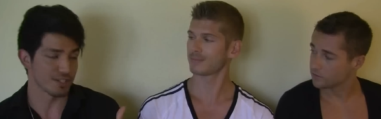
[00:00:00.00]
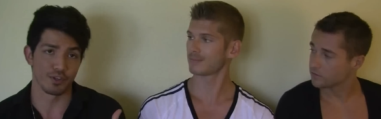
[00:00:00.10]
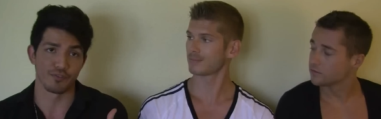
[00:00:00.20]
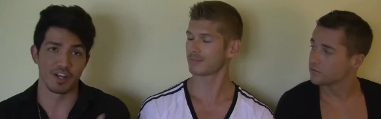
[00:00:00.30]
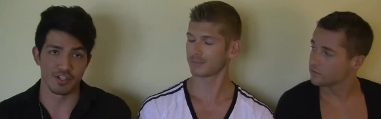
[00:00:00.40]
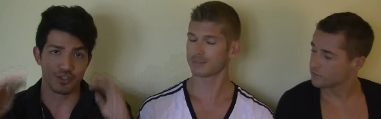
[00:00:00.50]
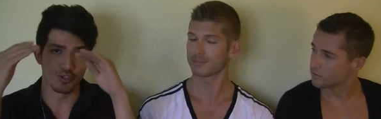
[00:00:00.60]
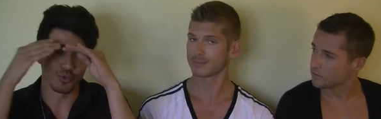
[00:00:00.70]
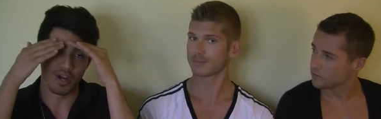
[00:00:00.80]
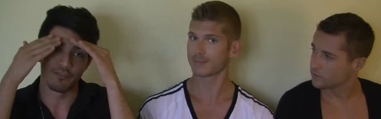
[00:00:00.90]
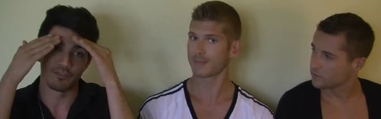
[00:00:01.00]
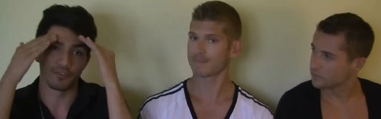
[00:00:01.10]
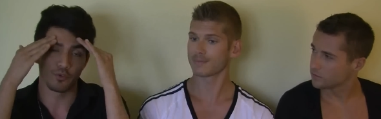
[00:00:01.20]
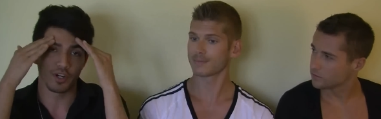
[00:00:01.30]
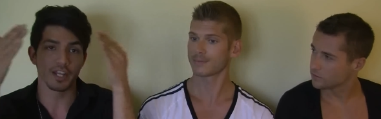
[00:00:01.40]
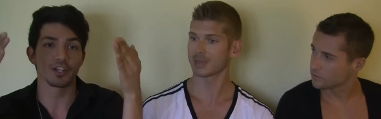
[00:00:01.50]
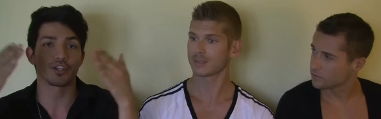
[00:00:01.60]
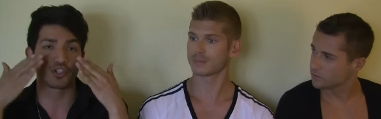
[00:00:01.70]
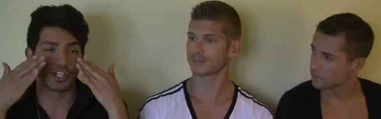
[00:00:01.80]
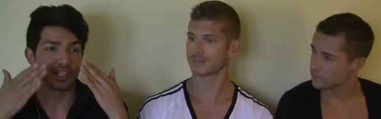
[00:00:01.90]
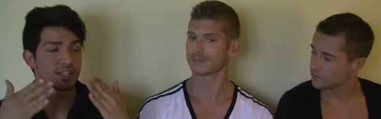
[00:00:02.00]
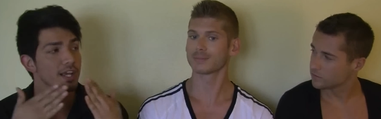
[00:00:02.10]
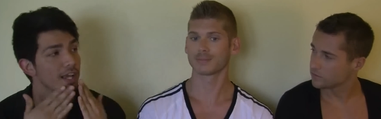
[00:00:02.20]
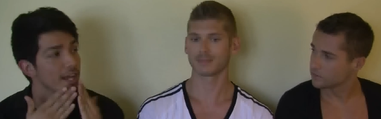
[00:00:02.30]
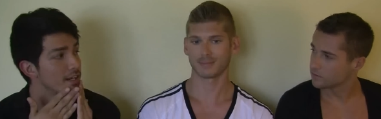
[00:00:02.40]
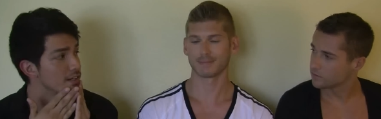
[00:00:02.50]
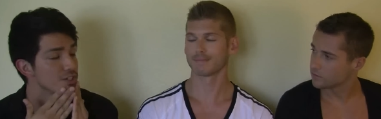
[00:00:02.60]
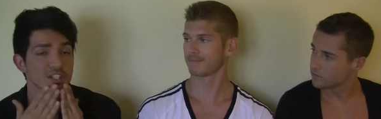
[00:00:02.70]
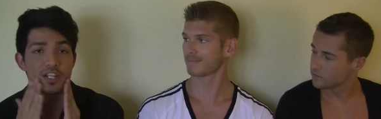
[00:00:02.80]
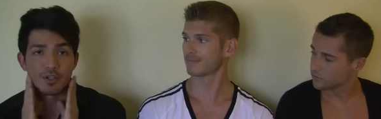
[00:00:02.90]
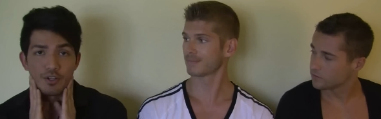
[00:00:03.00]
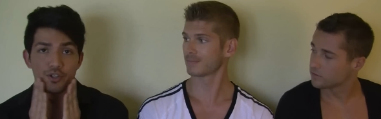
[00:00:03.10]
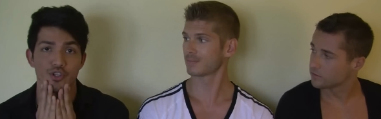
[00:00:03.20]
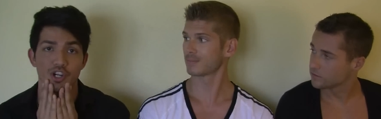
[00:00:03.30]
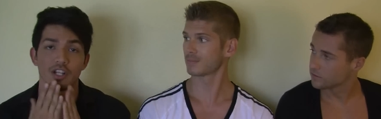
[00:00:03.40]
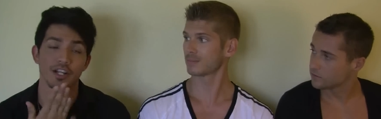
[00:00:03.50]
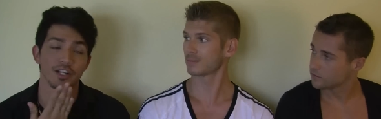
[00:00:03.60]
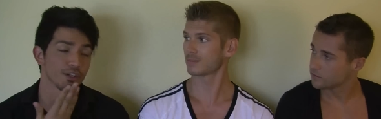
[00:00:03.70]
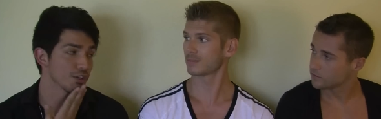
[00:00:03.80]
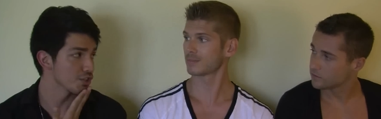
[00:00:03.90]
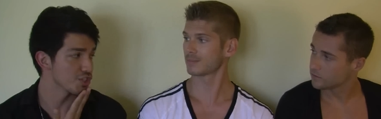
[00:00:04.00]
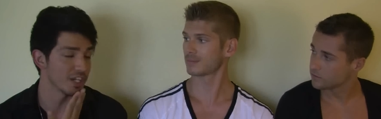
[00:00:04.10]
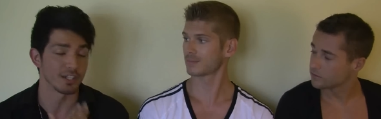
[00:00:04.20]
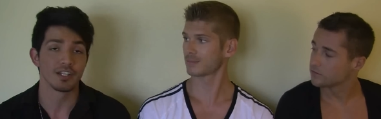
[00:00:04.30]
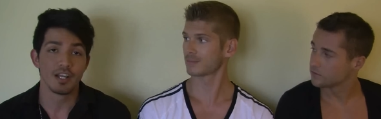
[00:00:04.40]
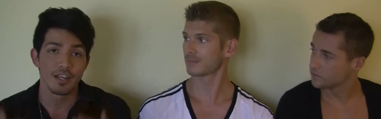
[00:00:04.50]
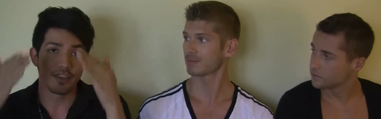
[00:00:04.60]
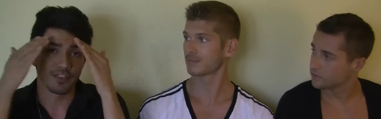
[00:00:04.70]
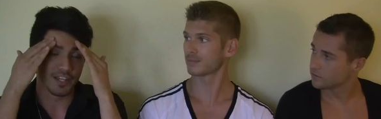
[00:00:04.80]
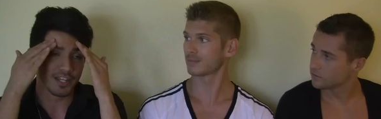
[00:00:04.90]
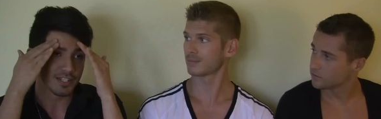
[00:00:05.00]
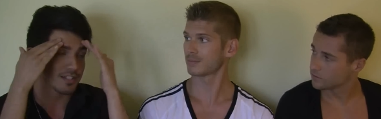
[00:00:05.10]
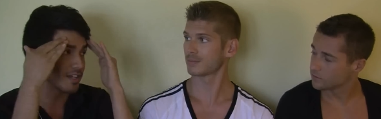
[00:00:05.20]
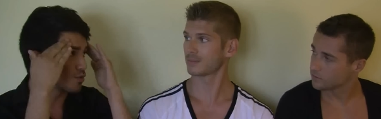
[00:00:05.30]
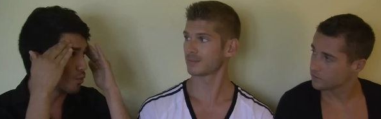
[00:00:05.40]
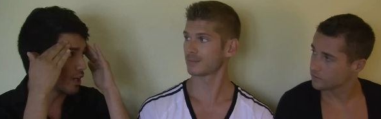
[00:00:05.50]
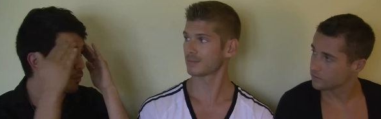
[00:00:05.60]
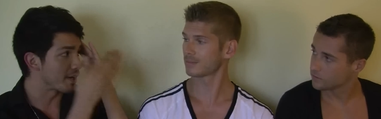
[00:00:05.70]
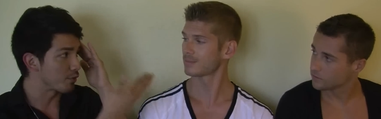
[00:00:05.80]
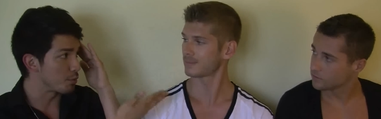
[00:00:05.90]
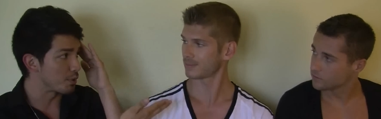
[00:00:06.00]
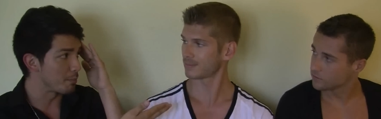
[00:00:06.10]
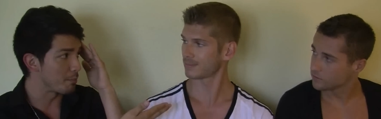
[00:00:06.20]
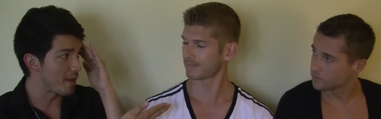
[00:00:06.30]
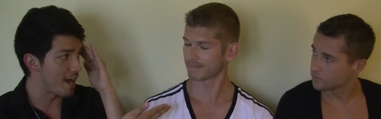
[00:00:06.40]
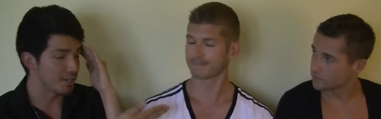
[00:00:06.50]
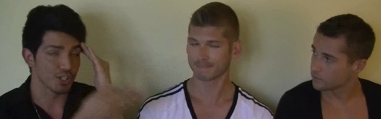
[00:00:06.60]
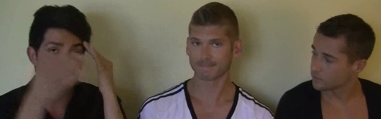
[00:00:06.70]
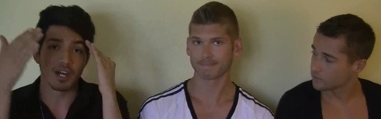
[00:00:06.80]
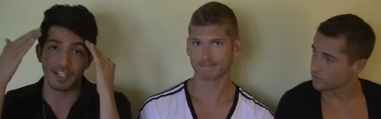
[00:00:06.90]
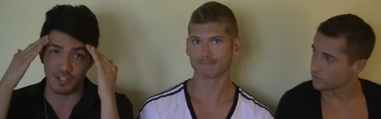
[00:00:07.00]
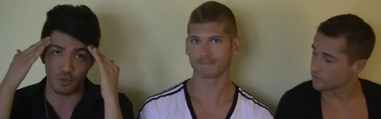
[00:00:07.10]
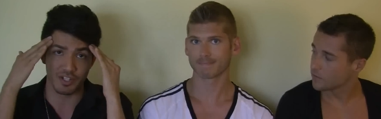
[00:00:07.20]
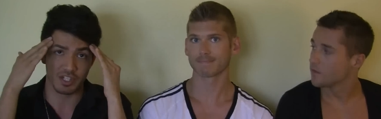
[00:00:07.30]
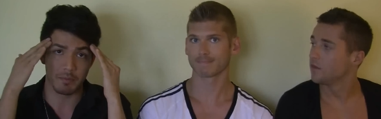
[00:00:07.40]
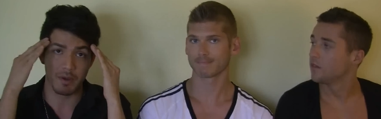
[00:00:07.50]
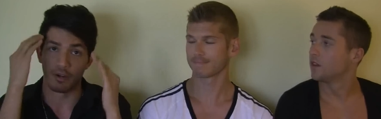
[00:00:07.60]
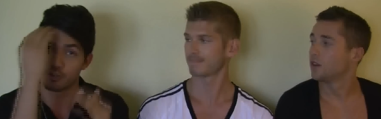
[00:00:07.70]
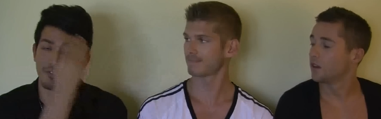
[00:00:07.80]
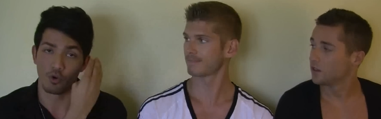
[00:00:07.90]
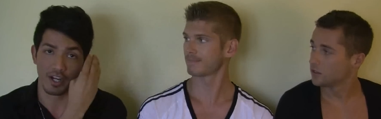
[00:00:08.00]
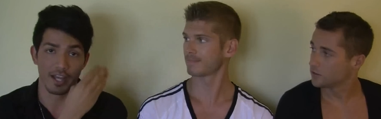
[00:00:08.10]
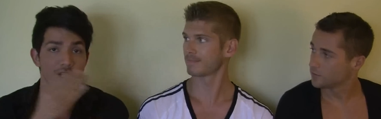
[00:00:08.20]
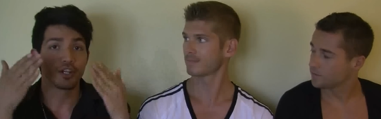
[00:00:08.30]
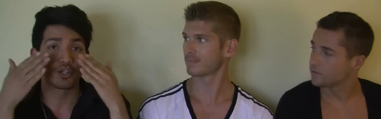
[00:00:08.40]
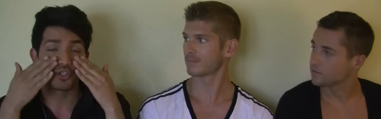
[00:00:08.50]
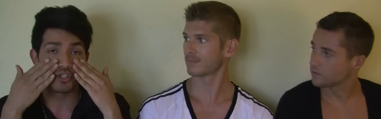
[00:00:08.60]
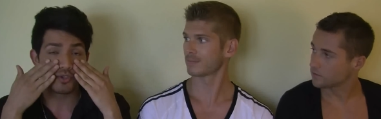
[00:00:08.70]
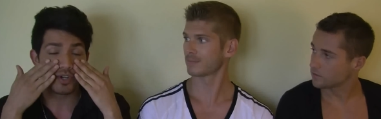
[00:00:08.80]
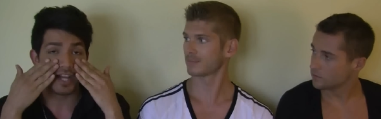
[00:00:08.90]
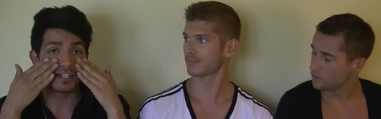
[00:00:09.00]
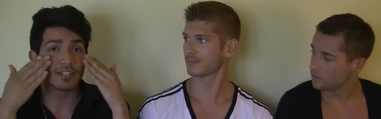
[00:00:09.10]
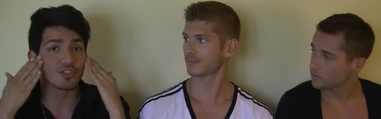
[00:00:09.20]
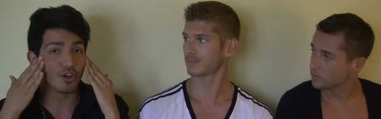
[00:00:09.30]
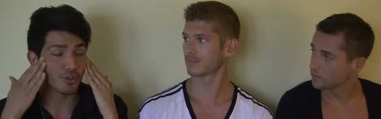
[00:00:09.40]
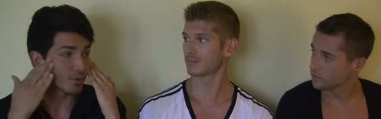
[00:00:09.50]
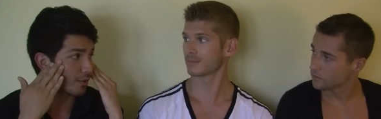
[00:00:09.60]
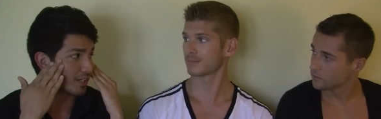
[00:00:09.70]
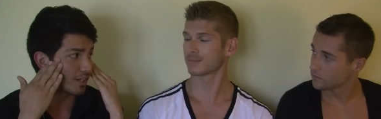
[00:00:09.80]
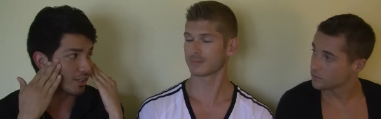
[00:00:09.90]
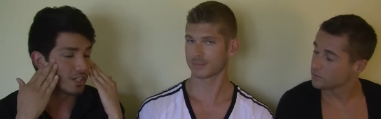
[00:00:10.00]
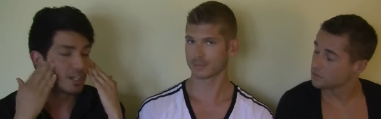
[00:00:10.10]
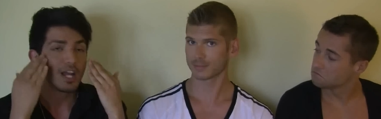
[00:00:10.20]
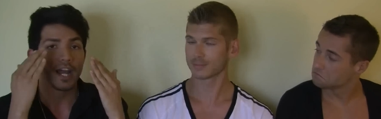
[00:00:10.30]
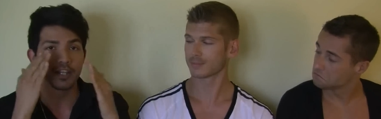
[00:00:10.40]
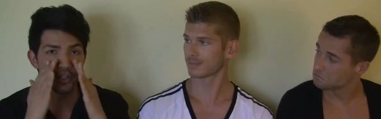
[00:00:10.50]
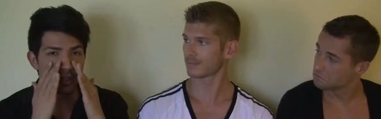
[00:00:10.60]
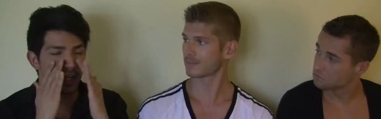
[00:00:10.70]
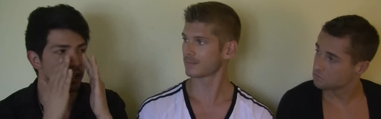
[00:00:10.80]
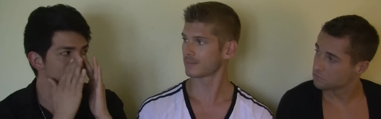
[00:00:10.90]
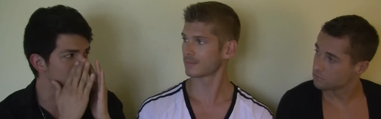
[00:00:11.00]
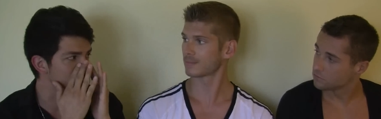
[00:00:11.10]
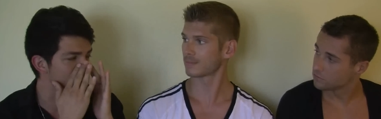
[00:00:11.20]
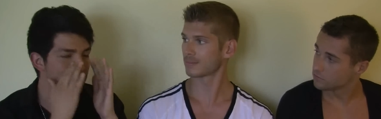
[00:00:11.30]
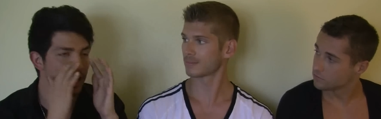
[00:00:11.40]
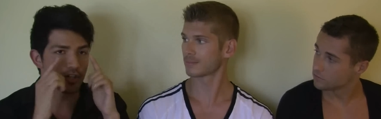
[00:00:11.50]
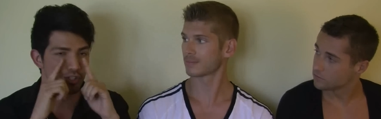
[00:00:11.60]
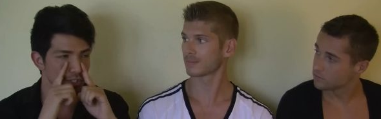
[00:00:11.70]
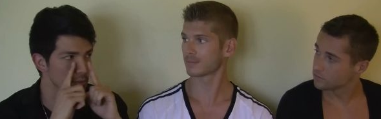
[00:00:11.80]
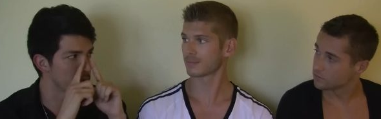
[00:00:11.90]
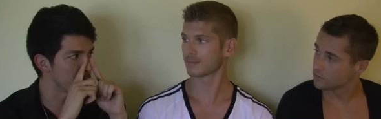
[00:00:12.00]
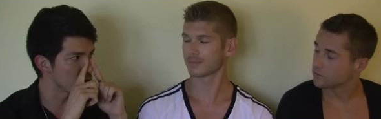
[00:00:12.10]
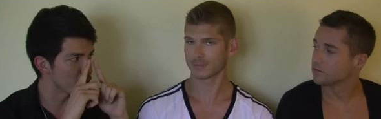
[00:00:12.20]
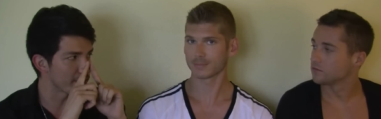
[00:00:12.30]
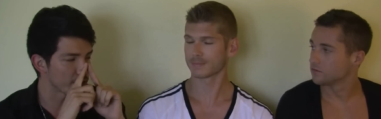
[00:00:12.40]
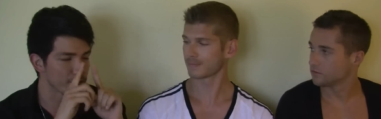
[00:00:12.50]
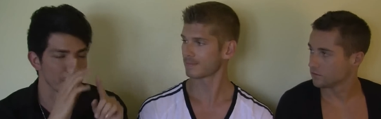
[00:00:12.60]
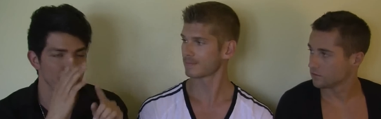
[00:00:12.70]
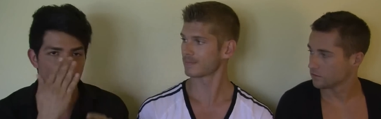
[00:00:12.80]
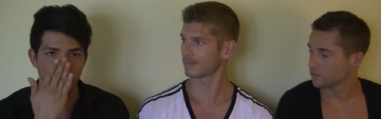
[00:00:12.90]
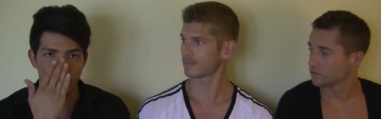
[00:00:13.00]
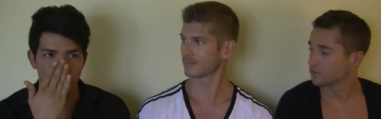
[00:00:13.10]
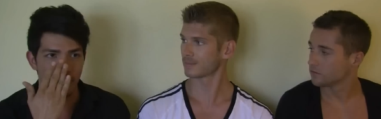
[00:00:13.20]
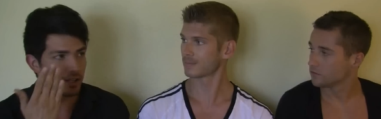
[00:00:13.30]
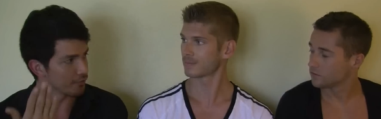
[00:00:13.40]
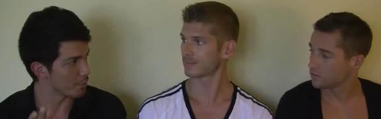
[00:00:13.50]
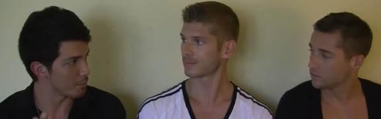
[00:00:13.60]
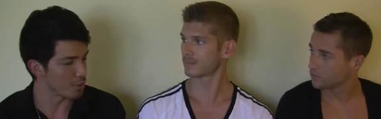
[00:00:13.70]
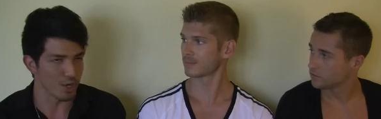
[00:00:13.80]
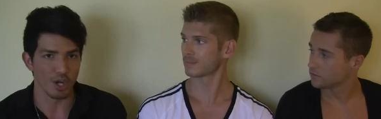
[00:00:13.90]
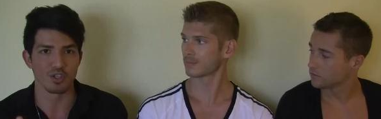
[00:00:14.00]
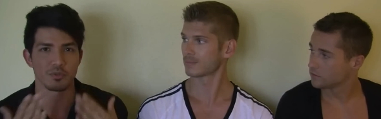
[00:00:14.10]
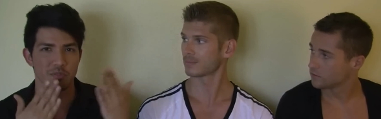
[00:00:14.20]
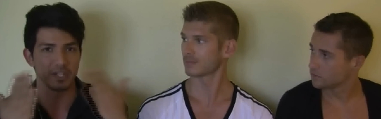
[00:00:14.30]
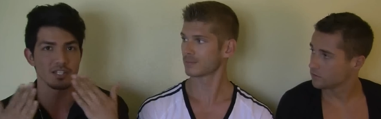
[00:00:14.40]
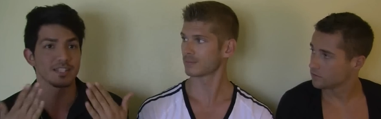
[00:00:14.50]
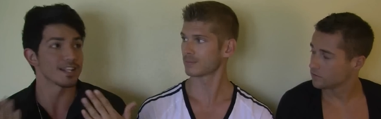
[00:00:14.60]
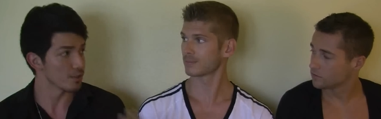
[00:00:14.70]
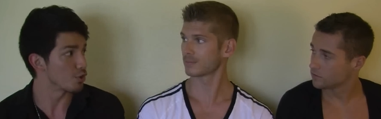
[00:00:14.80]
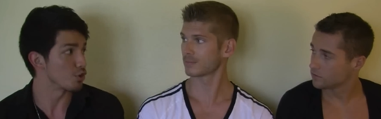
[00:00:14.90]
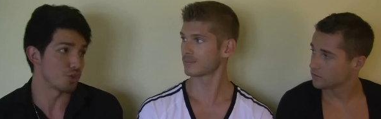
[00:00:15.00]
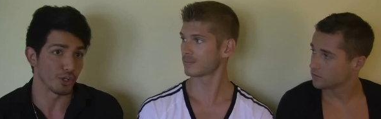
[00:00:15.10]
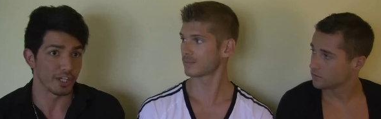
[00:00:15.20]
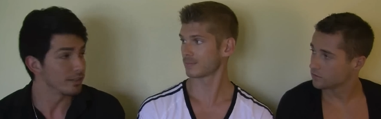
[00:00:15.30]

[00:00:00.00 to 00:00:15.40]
Speaker 1: of your face. You have your forehead, your cheeks, and just down here on your jawline, your chin. This is where whatever you put bad into your body is going to come out, your forehead. Your stress is all throughout here. And then you'll get like your blackouts or little pimples or whatever from your, uh, from your nose just because that you're dirty.